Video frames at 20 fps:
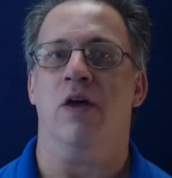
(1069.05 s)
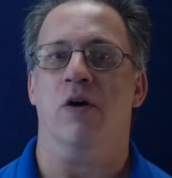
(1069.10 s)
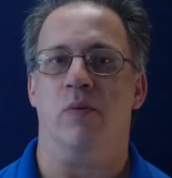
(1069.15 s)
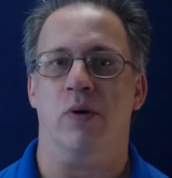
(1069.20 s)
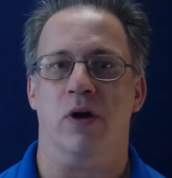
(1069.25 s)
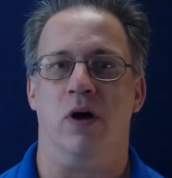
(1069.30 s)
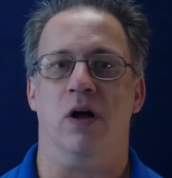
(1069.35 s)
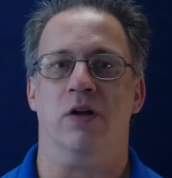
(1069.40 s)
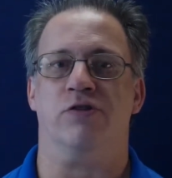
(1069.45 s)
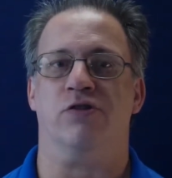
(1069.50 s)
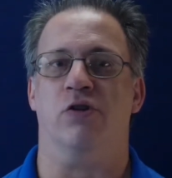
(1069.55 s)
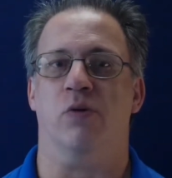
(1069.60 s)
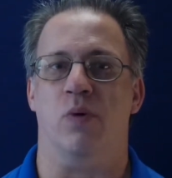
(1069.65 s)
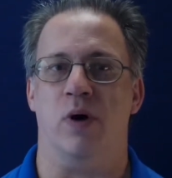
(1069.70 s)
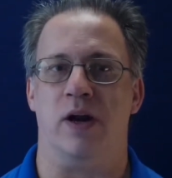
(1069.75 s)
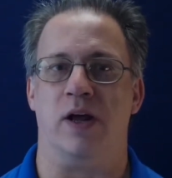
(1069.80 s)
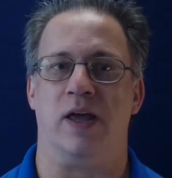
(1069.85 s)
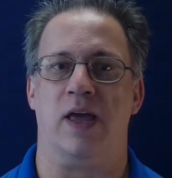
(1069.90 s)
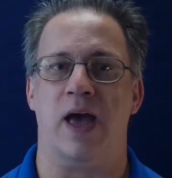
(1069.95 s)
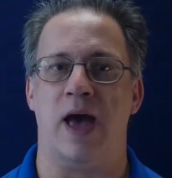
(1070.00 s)
We also
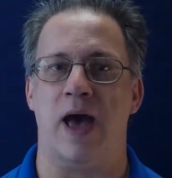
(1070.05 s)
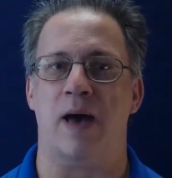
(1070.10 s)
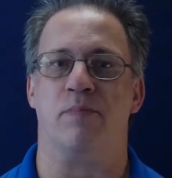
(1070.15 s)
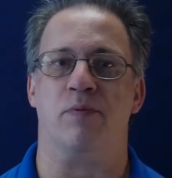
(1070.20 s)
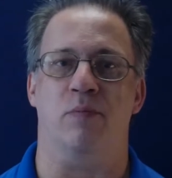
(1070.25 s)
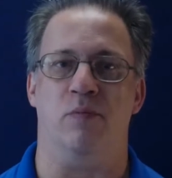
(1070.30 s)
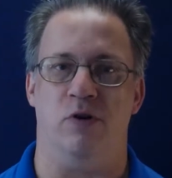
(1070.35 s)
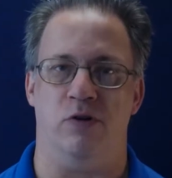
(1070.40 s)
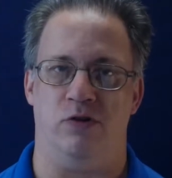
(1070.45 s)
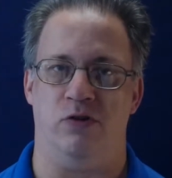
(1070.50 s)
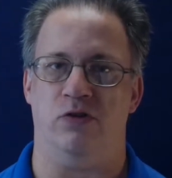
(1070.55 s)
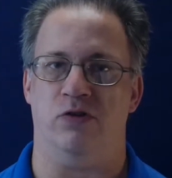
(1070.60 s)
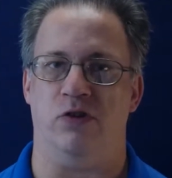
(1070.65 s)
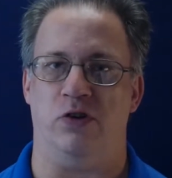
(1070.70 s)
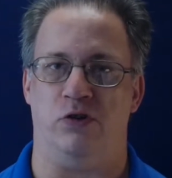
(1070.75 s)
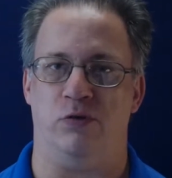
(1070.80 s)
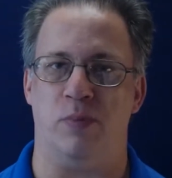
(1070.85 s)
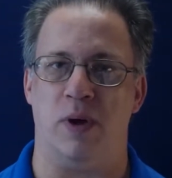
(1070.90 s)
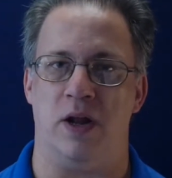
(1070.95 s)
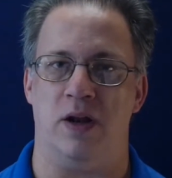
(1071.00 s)
want to cap
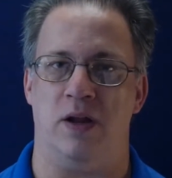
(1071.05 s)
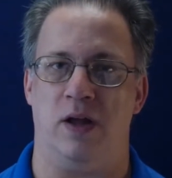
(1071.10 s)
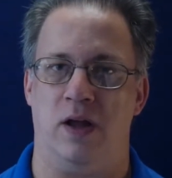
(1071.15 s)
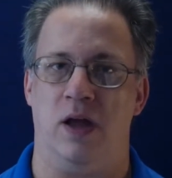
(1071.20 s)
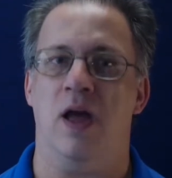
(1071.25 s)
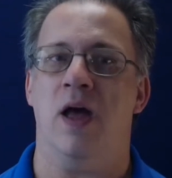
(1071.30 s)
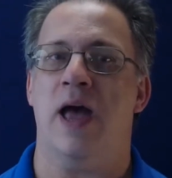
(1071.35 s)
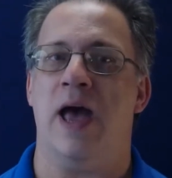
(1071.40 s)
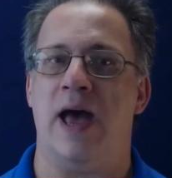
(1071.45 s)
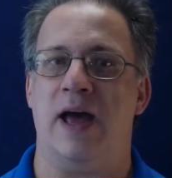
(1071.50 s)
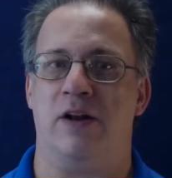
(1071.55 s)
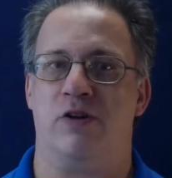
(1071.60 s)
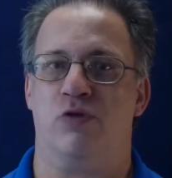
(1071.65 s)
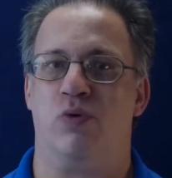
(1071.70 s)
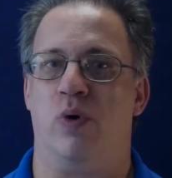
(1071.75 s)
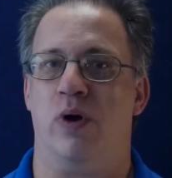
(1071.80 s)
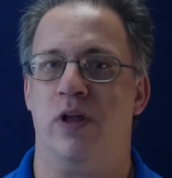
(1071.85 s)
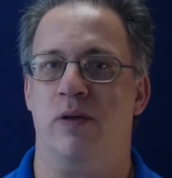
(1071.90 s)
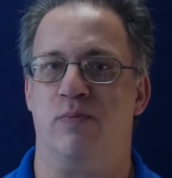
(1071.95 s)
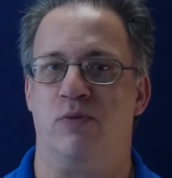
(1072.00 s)
emergency spending at
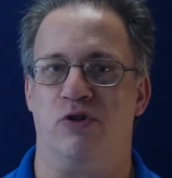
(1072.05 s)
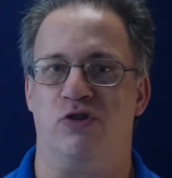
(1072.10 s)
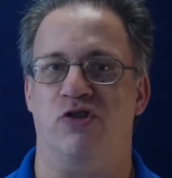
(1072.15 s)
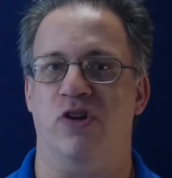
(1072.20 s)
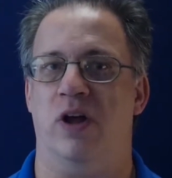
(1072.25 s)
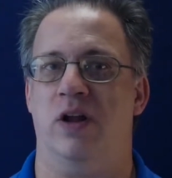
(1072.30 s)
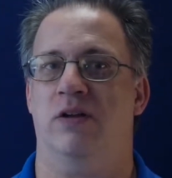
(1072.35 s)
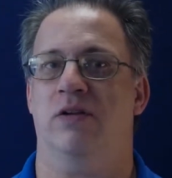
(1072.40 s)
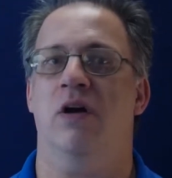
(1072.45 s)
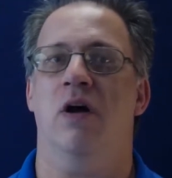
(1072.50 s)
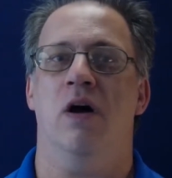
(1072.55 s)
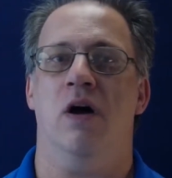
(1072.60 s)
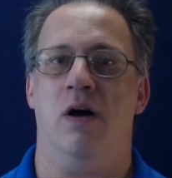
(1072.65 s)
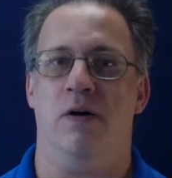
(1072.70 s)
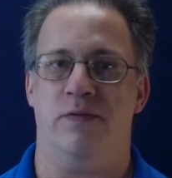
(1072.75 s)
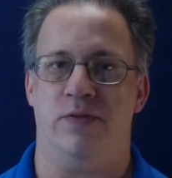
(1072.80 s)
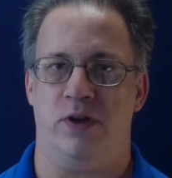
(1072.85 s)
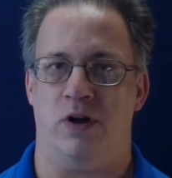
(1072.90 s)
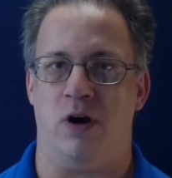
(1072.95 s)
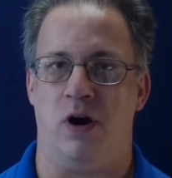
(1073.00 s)
20%
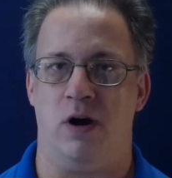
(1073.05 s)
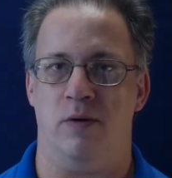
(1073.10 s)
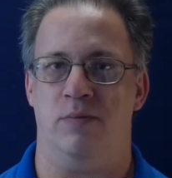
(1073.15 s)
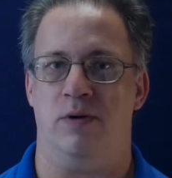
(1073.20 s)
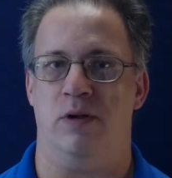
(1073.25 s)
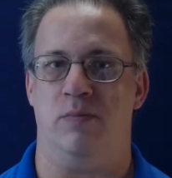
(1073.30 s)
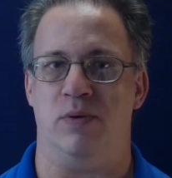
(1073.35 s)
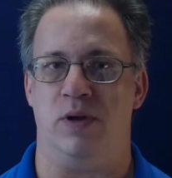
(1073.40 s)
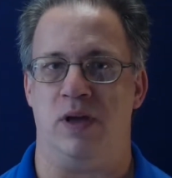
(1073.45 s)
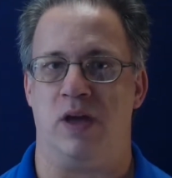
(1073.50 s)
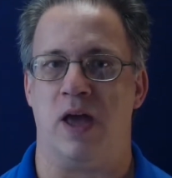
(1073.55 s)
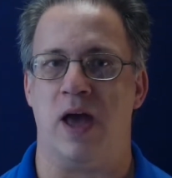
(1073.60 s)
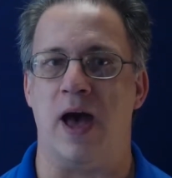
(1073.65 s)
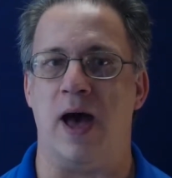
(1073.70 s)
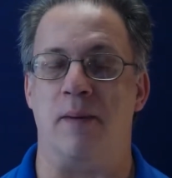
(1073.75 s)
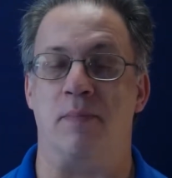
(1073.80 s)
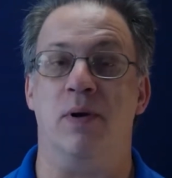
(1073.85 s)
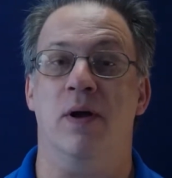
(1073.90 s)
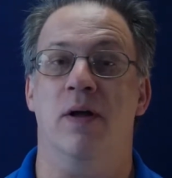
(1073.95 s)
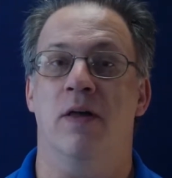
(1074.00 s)
of the RBB
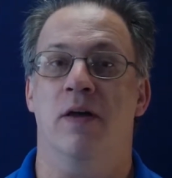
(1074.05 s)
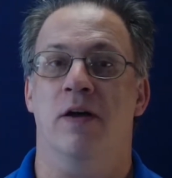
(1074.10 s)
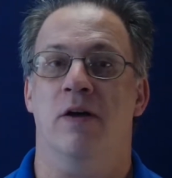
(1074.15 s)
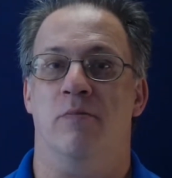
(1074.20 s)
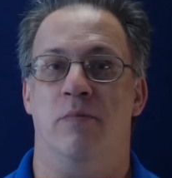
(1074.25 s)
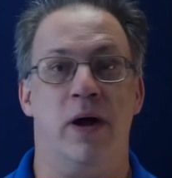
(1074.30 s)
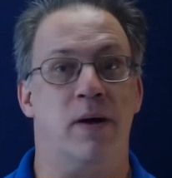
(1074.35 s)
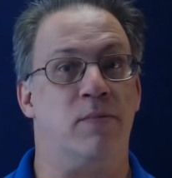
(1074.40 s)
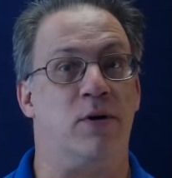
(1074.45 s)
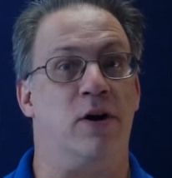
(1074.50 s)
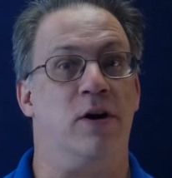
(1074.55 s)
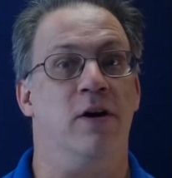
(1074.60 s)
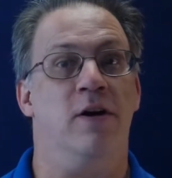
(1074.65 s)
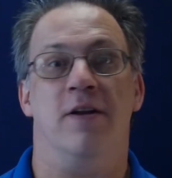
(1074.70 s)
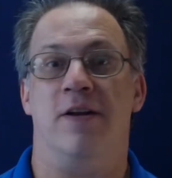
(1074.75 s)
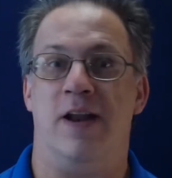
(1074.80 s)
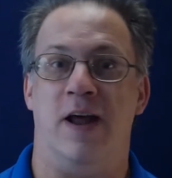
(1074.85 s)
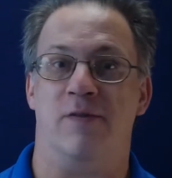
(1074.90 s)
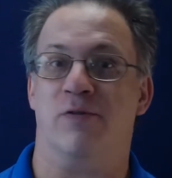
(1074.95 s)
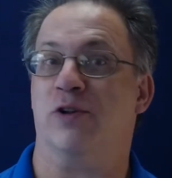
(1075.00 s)
cap.
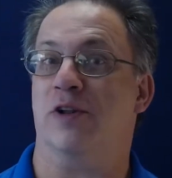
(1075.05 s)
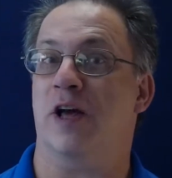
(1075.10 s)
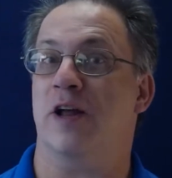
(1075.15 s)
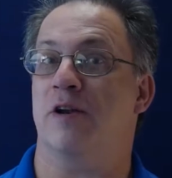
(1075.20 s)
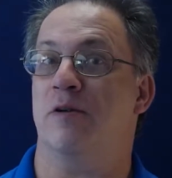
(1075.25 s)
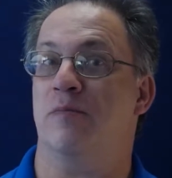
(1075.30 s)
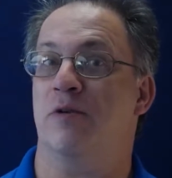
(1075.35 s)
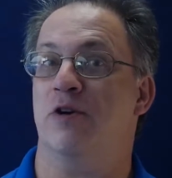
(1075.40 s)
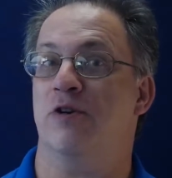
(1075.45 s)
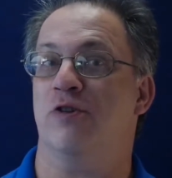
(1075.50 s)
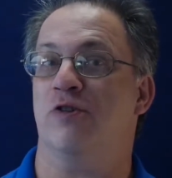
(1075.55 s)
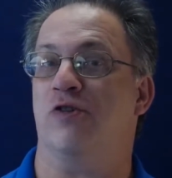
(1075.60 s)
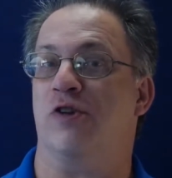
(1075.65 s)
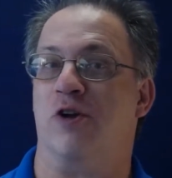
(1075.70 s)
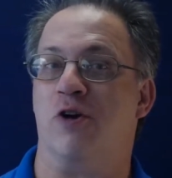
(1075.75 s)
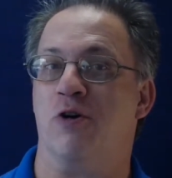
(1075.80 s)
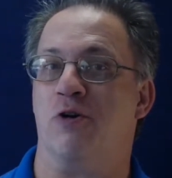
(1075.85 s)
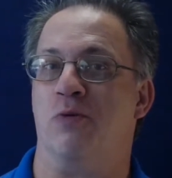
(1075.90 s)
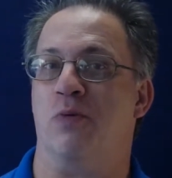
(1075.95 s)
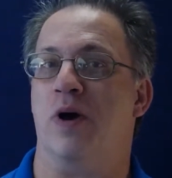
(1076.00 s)
Remember, never let an
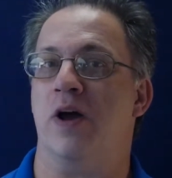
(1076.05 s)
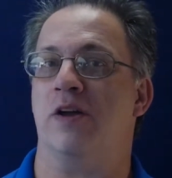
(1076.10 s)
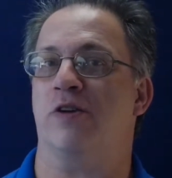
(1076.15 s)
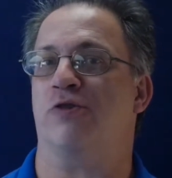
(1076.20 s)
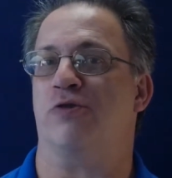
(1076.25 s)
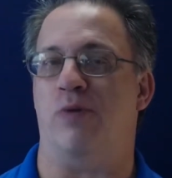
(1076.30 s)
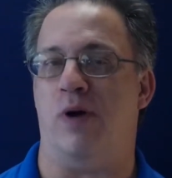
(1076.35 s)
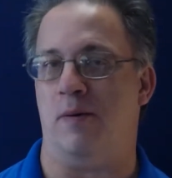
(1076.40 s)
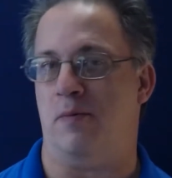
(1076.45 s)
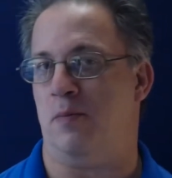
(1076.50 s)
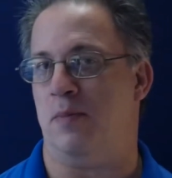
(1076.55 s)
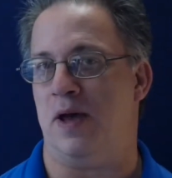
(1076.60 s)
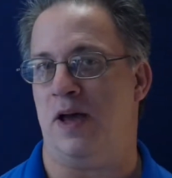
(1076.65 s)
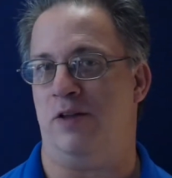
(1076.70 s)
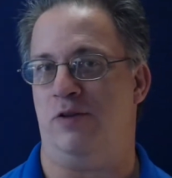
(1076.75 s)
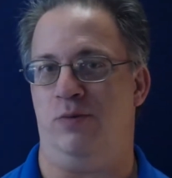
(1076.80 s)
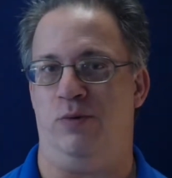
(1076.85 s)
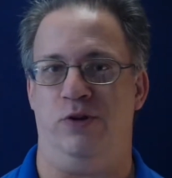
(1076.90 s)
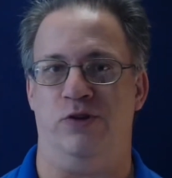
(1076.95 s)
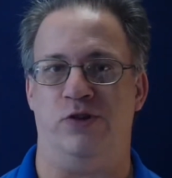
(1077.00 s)
emergency go to waste, Rahm
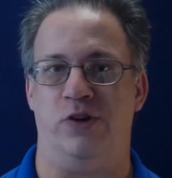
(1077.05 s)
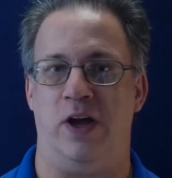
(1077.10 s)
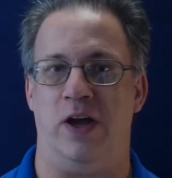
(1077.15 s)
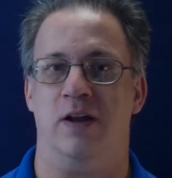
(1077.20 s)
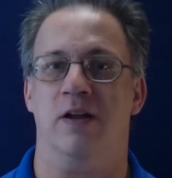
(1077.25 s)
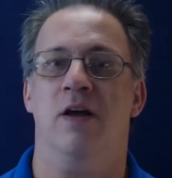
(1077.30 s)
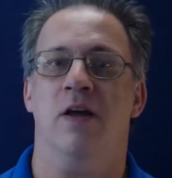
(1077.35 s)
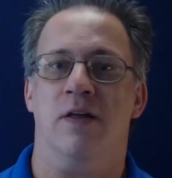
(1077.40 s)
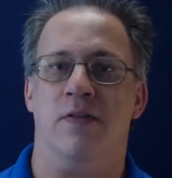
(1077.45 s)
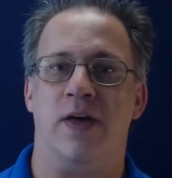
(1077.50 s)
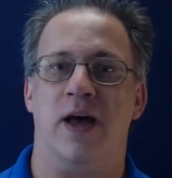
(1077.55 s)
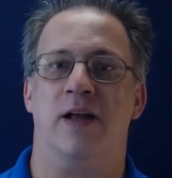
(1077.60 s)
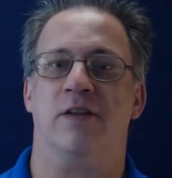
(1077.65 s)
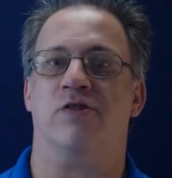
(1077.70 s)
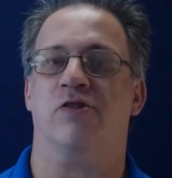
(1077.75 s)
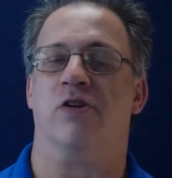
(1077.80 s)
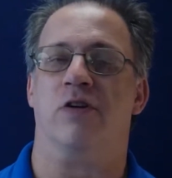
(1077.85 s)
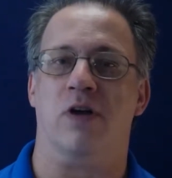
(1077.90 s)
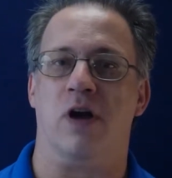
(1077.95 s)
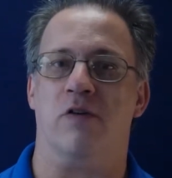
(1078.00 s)
Emanuel said.
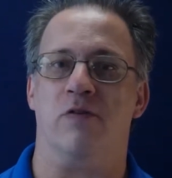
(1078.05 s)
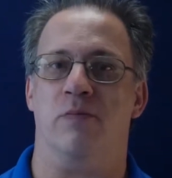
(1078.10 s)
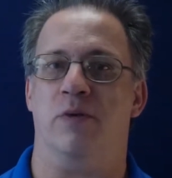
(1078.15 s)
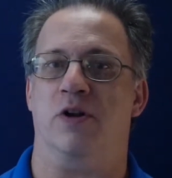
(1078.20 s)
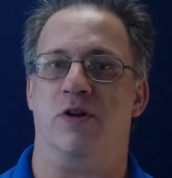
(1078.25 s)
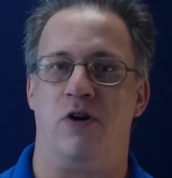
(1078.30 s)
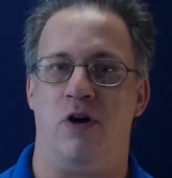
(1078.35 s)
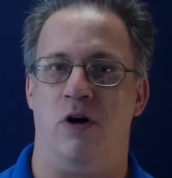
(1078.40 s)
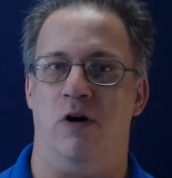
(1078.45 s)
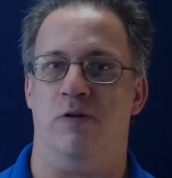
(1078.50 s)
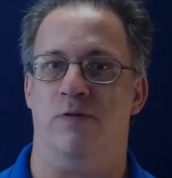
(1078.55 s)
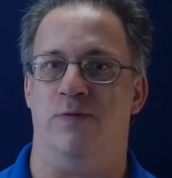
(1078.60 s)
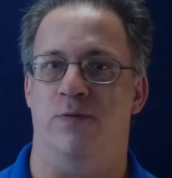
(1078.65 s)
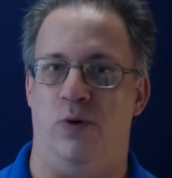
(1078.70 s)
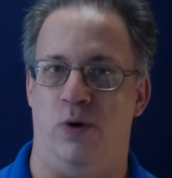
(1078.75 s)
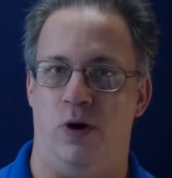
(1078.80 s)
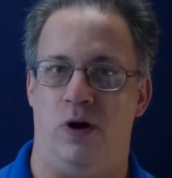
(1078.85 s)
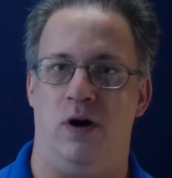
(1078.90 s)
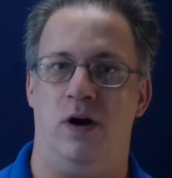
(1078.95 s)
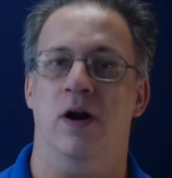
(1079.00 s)
That's government code
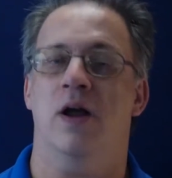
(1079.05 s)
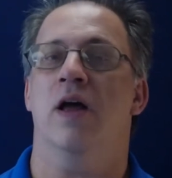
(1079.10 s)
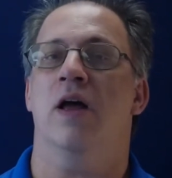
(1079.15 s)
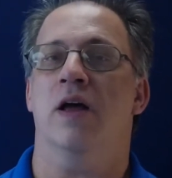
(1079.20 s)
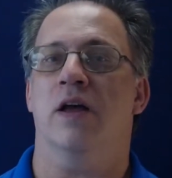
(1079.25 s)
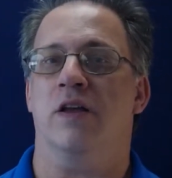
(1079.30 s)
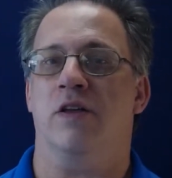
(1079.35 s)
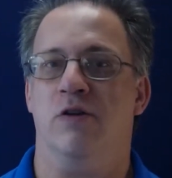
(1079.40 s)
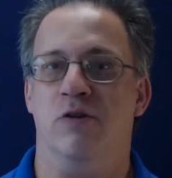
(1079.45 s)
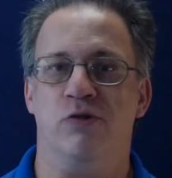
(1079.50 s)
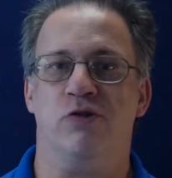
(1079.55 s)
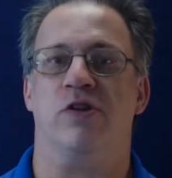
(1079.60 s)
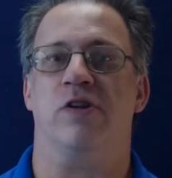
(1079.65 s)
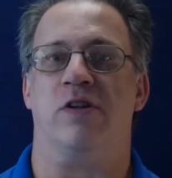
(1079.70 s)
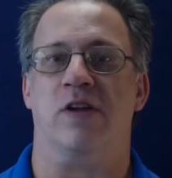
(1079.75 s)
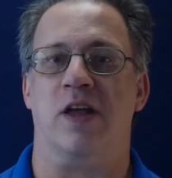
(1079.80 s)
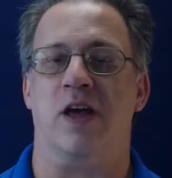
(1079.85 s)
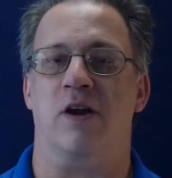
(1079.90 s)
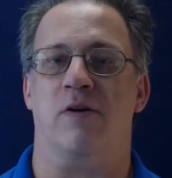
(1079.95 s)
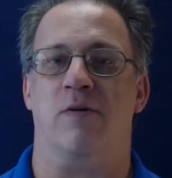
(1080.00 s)
for use it to get